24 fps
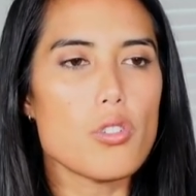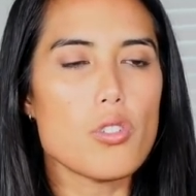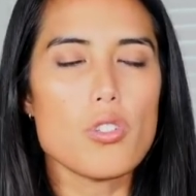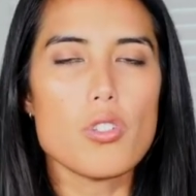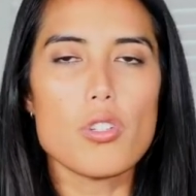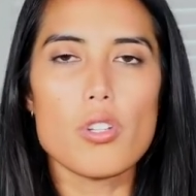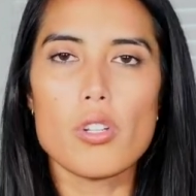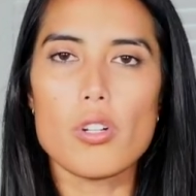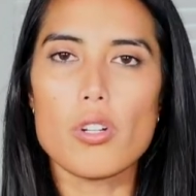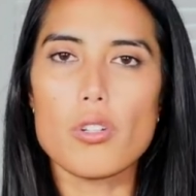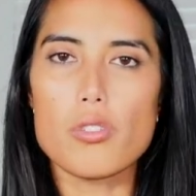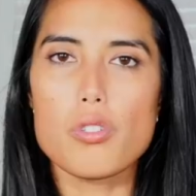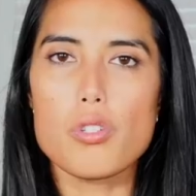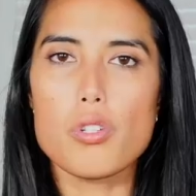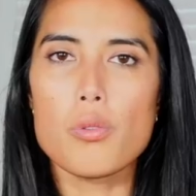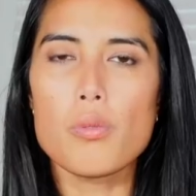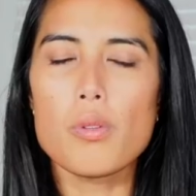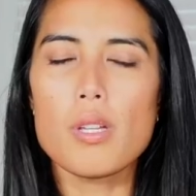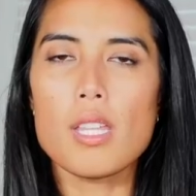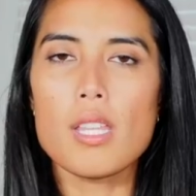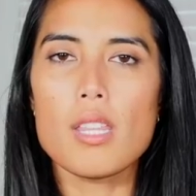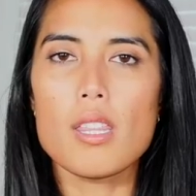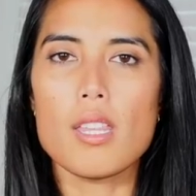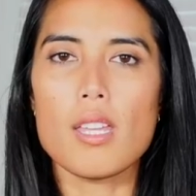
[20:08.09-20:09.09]
you know,
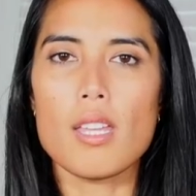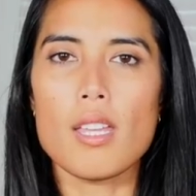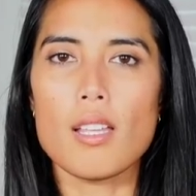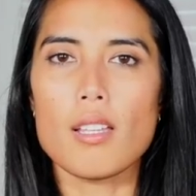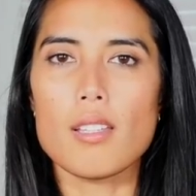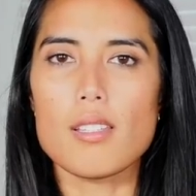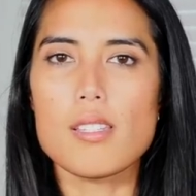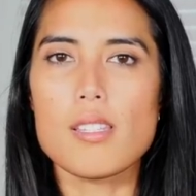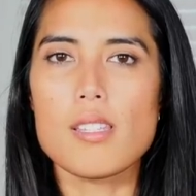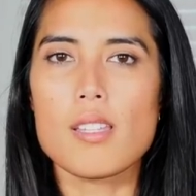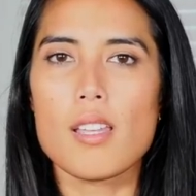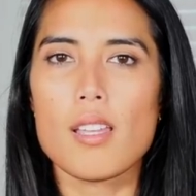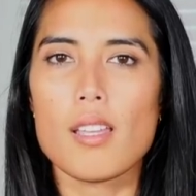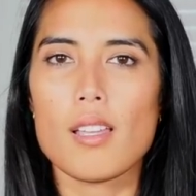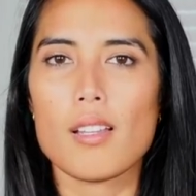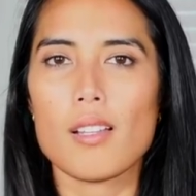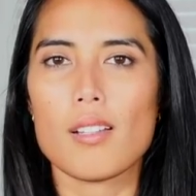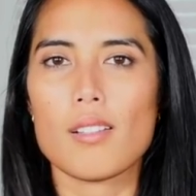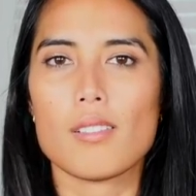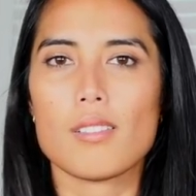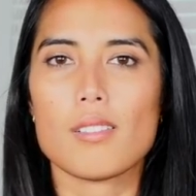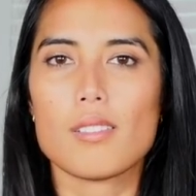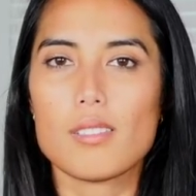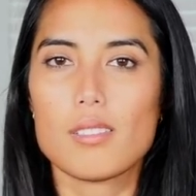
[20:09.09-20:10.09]
doing things
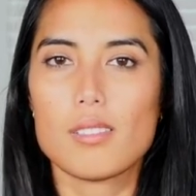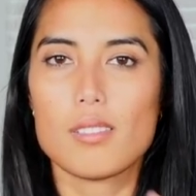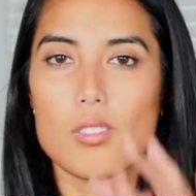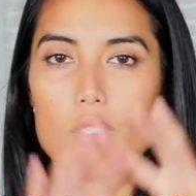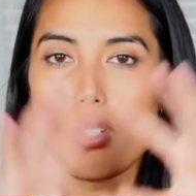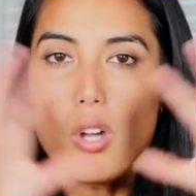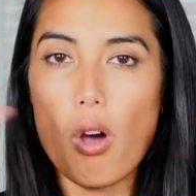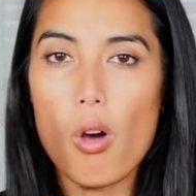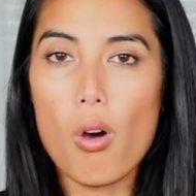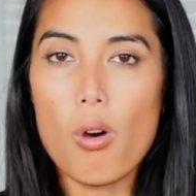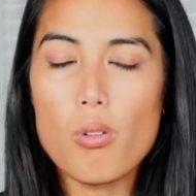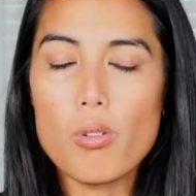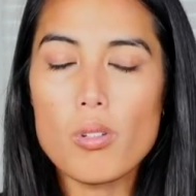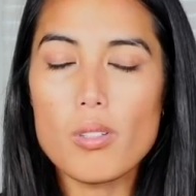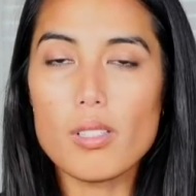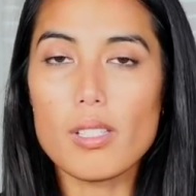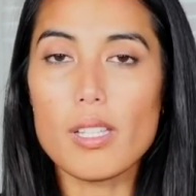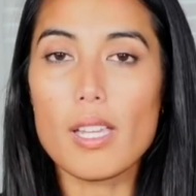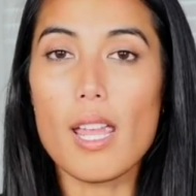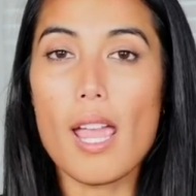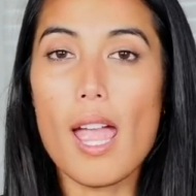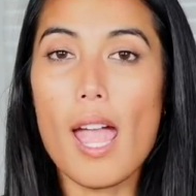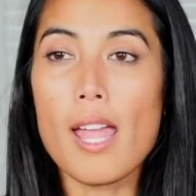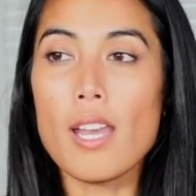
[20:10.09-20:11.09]

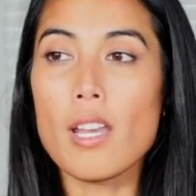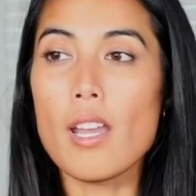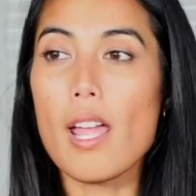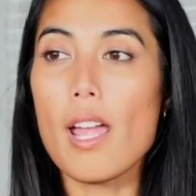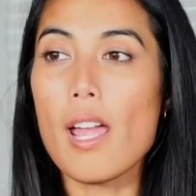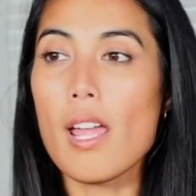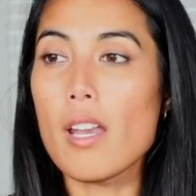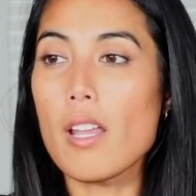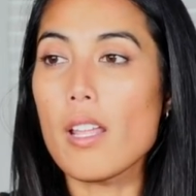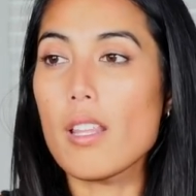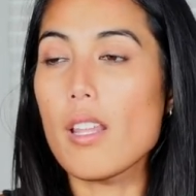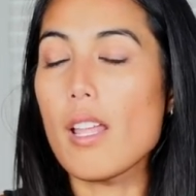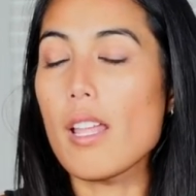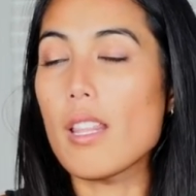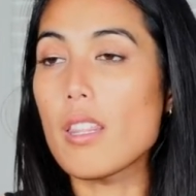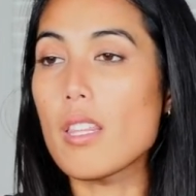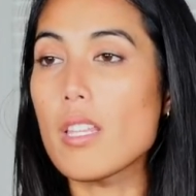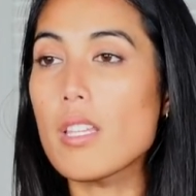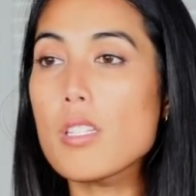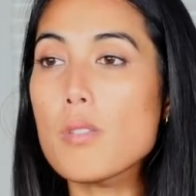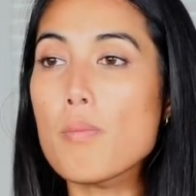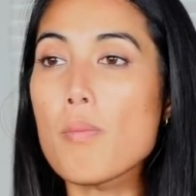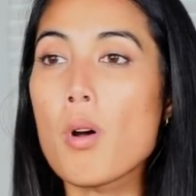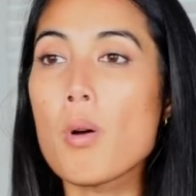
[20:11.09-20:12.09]
totally, and at
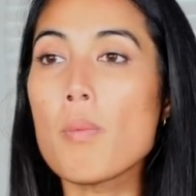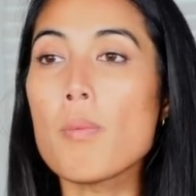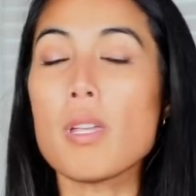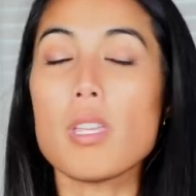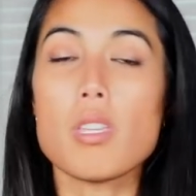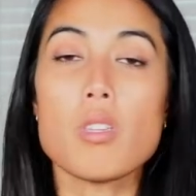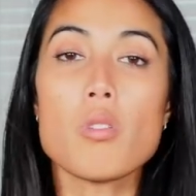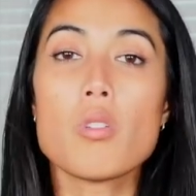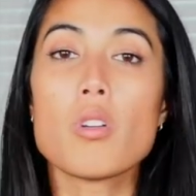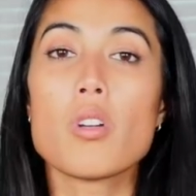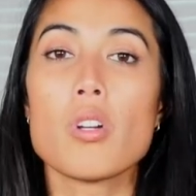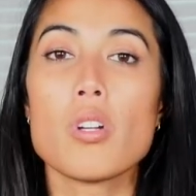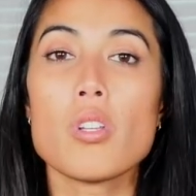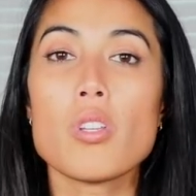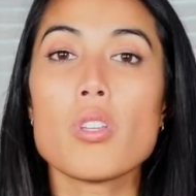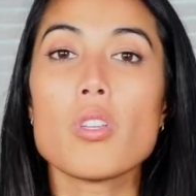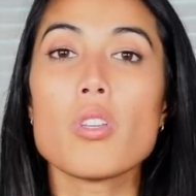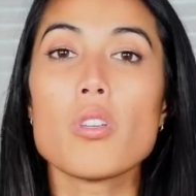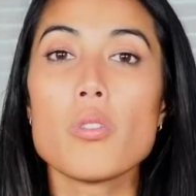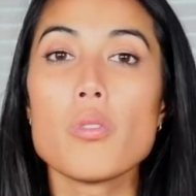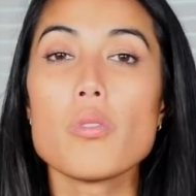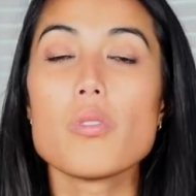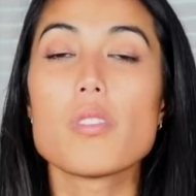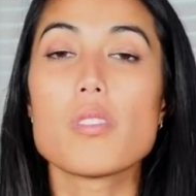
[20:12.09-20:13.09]
this moment you could
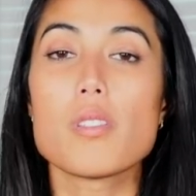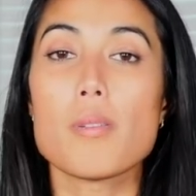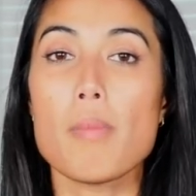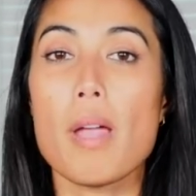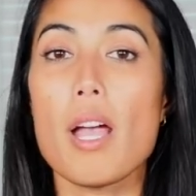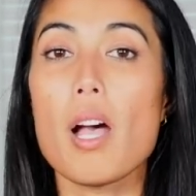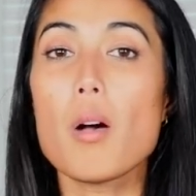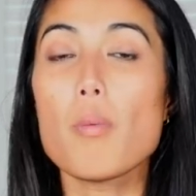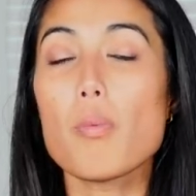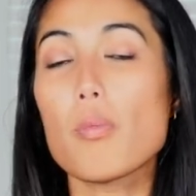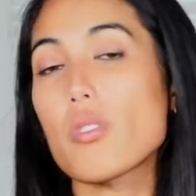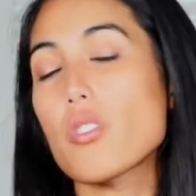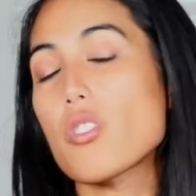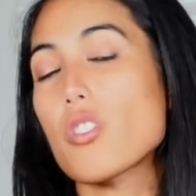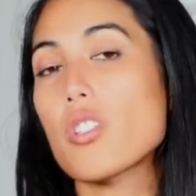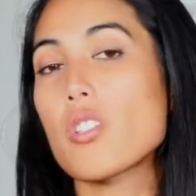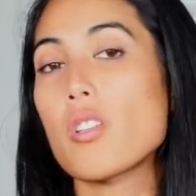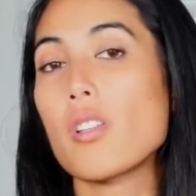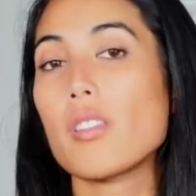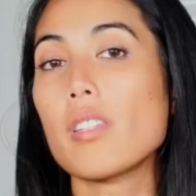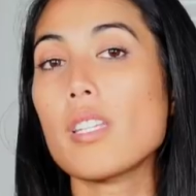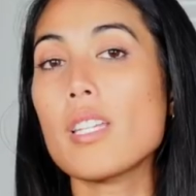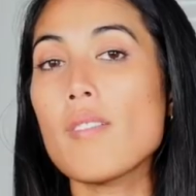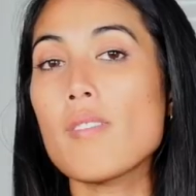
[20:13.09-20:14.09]
use some help, which
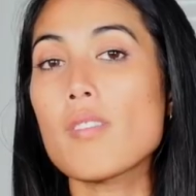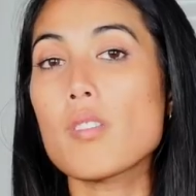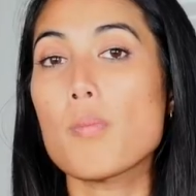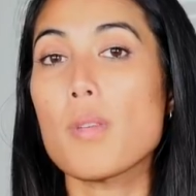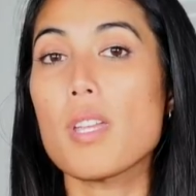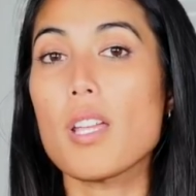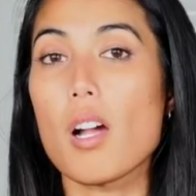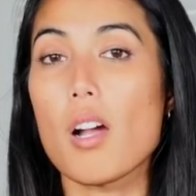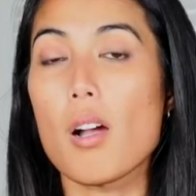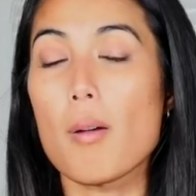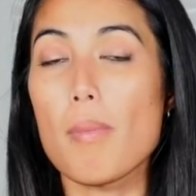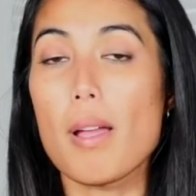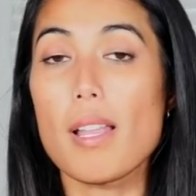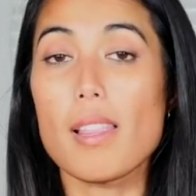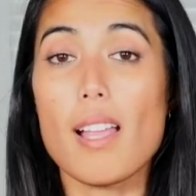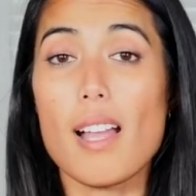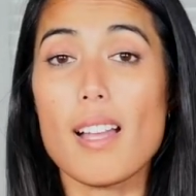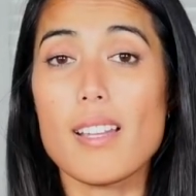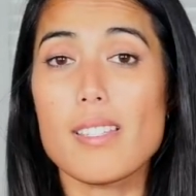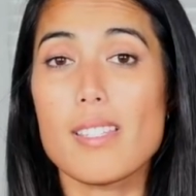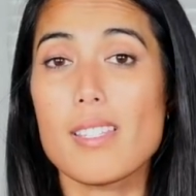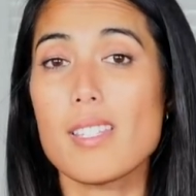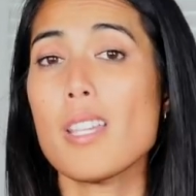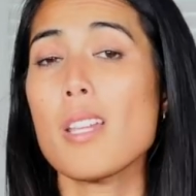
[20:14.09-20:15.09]
leaves me on my
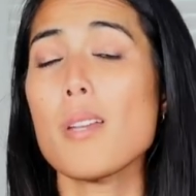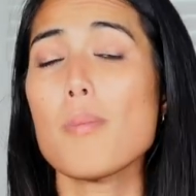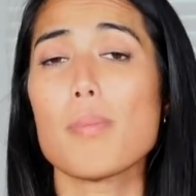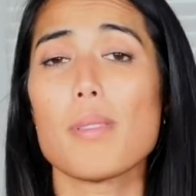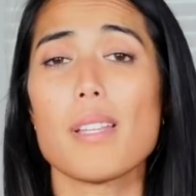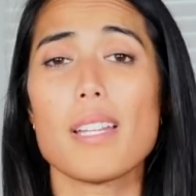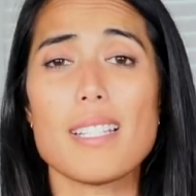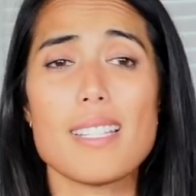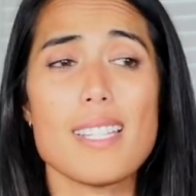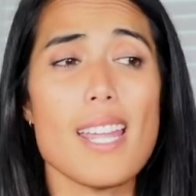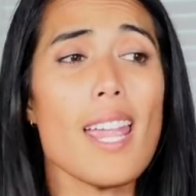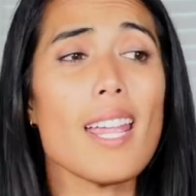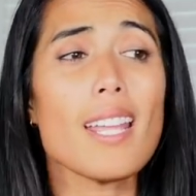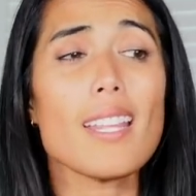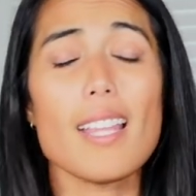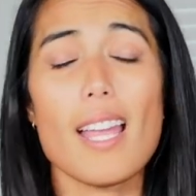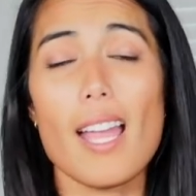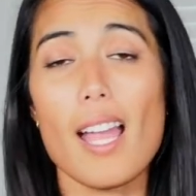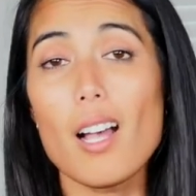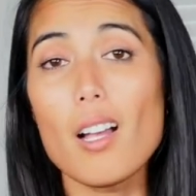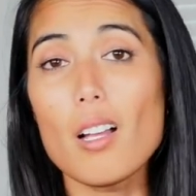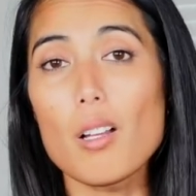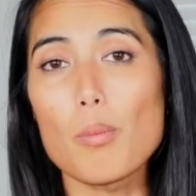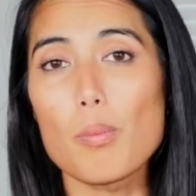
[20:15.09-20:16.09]
last tip, like take the
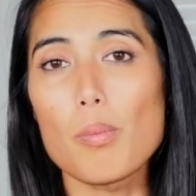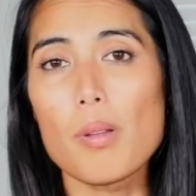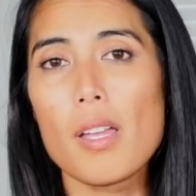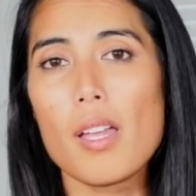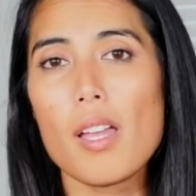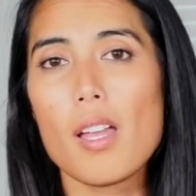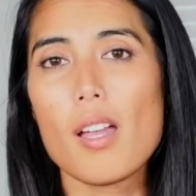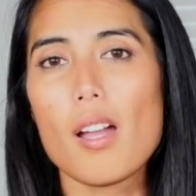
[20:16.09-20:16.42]
help.